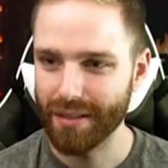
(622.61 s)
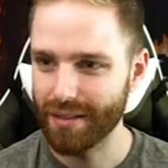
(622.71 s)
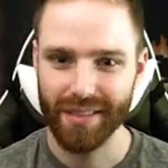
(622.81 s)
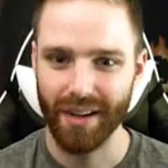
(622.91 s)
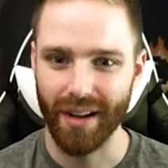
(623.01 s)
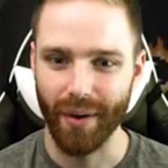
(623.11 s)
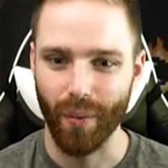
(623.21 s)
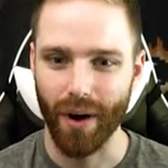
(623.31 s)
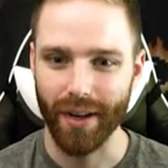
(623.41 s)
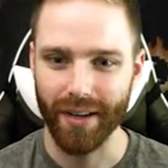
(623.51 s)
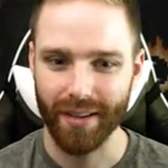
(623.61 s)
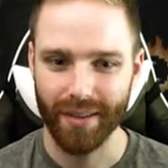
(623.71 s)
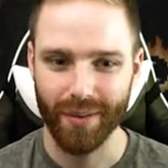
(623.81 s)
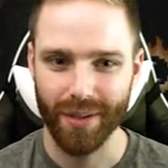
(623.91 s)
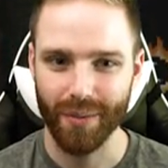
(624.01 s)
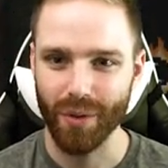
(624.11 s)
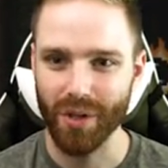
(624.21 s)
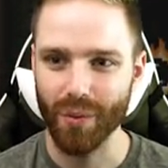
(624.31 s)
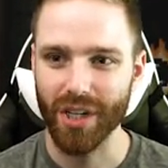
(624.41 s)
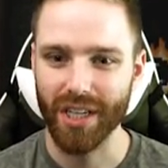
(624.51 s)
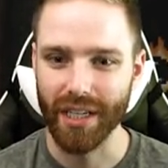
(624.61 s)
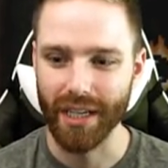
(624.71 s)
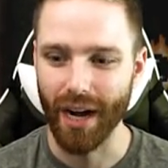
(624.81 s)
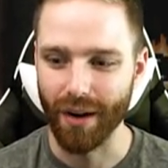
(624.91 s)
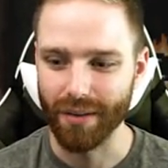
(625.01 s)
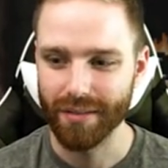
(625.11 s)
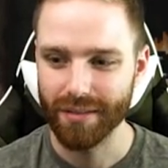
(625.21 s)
That's all I wanted. We're, we're, we're good to go.